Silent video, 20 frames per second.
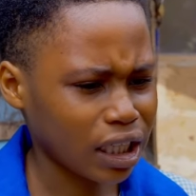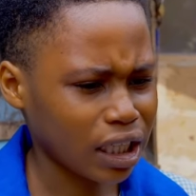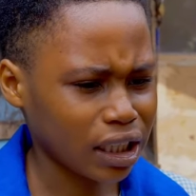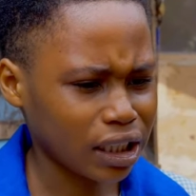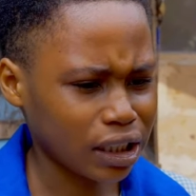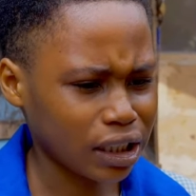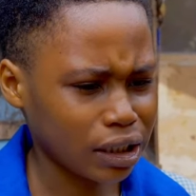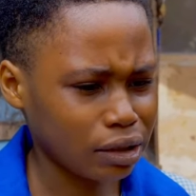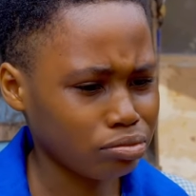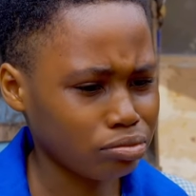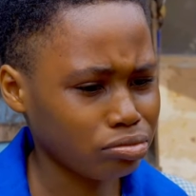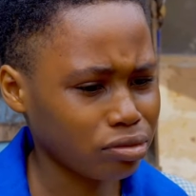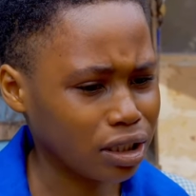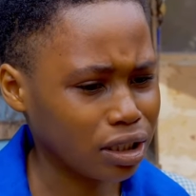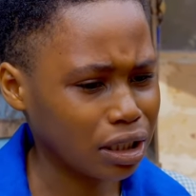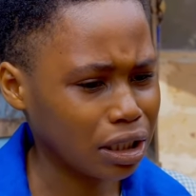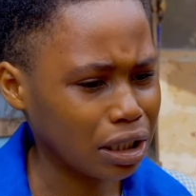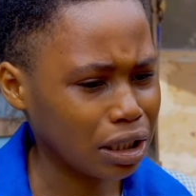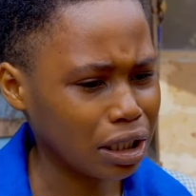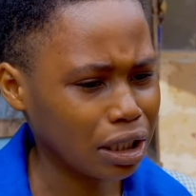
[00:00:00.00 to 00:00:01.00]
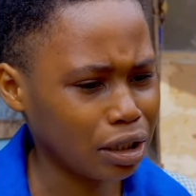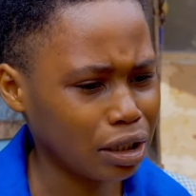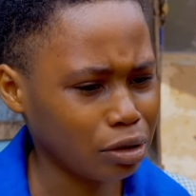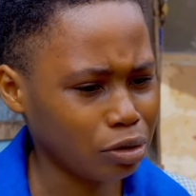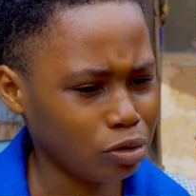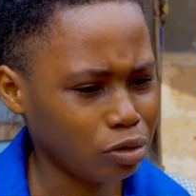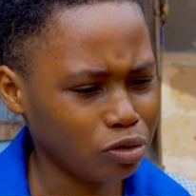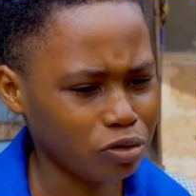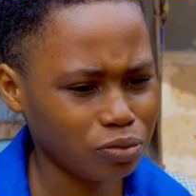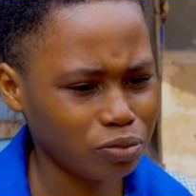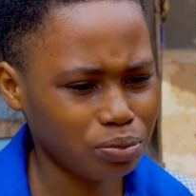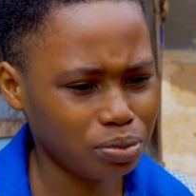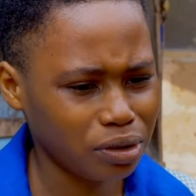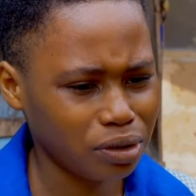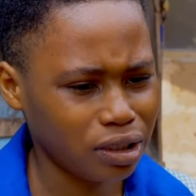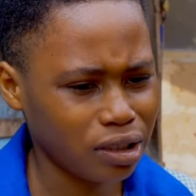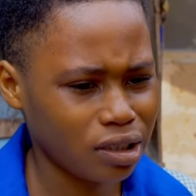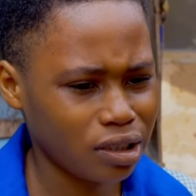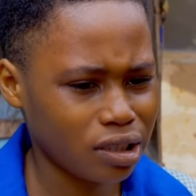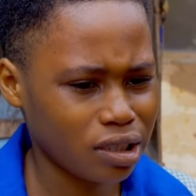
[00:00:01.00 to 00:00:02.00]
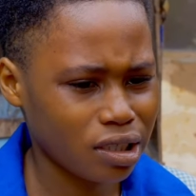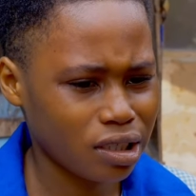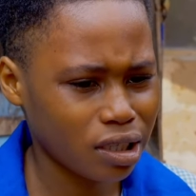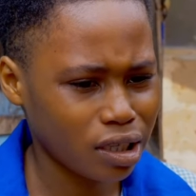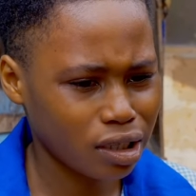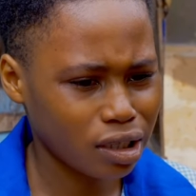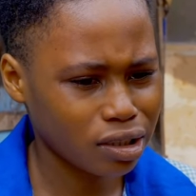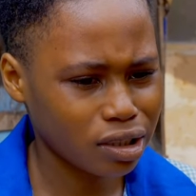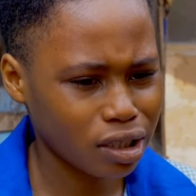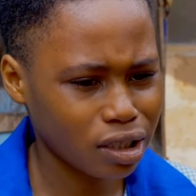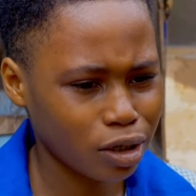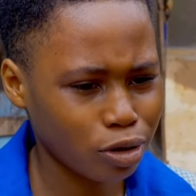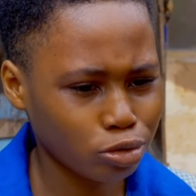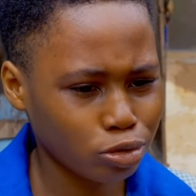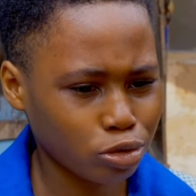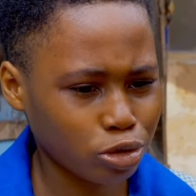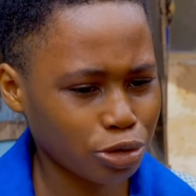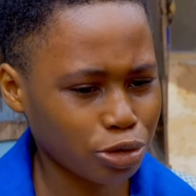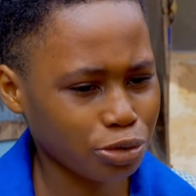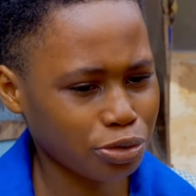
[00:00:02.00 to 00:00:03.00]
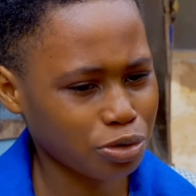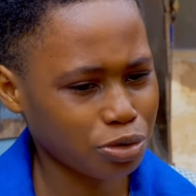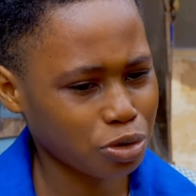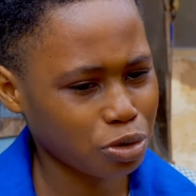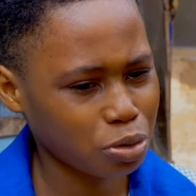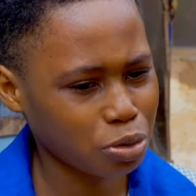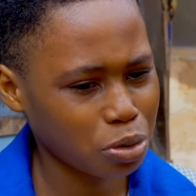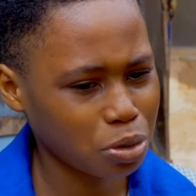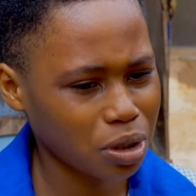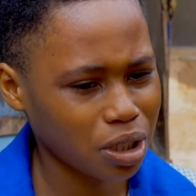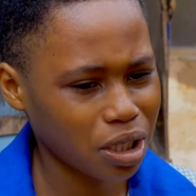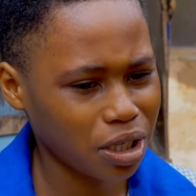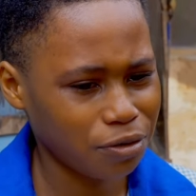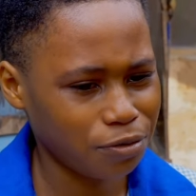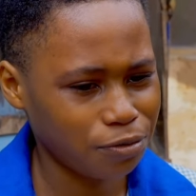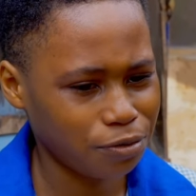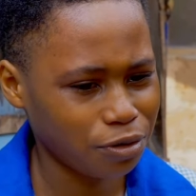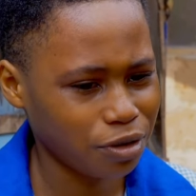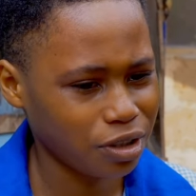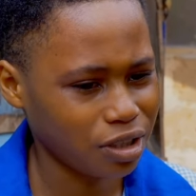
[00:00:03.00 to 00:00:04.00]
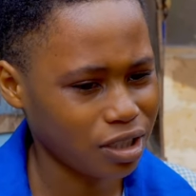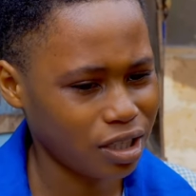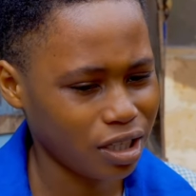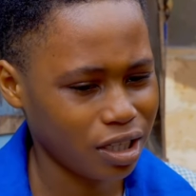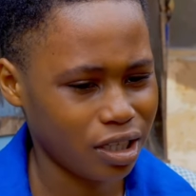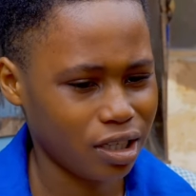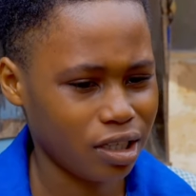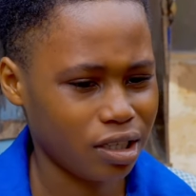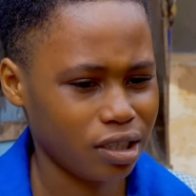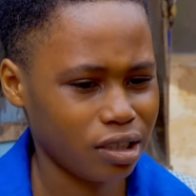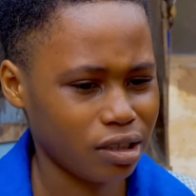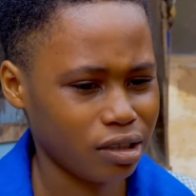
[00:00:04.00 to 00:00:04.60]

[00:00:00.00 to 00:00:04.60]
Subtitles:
I'm tired of being sent out of school every day.